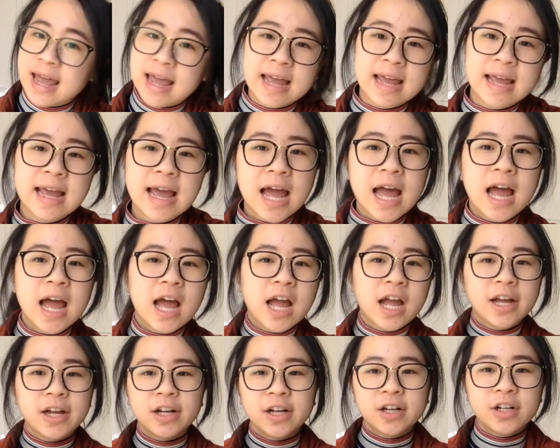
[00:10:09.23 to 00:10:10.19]
a
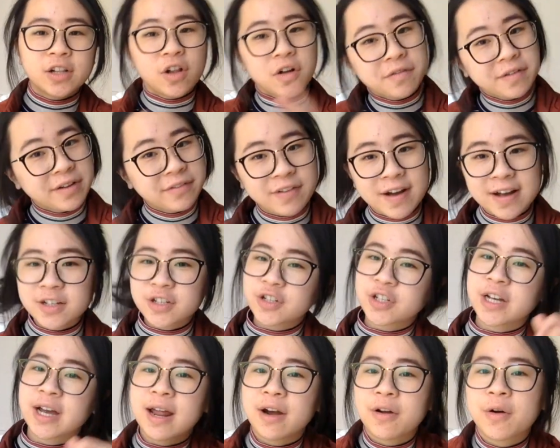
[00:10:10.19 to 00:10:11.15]
clothing fashion
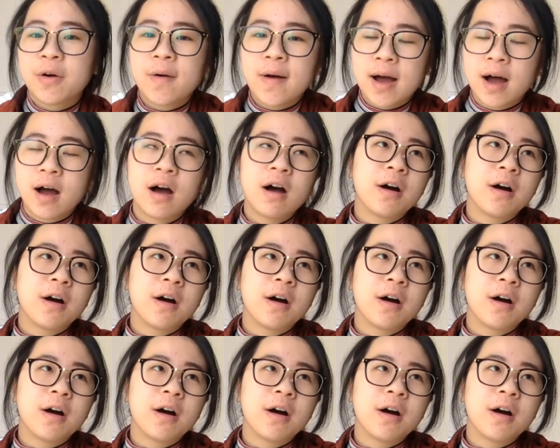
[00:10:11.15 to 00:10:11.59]
channel.